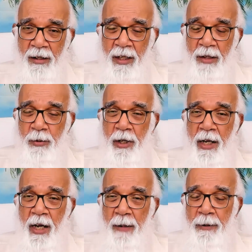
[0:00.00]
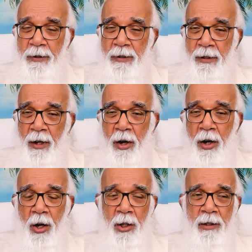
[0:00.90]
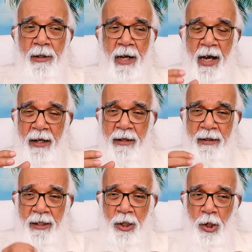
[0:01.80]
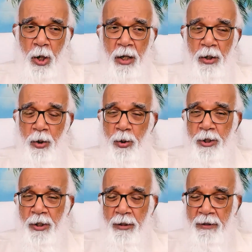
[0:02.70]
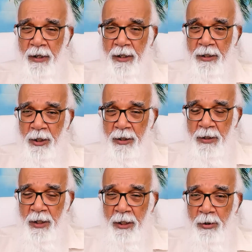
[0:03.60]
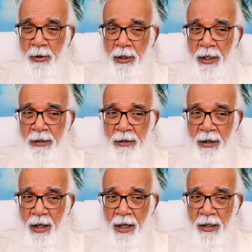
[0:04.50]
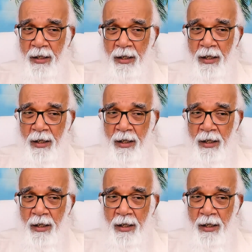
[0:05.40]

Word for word: Then what happens? All the error in the wrong notions returns into the intellect.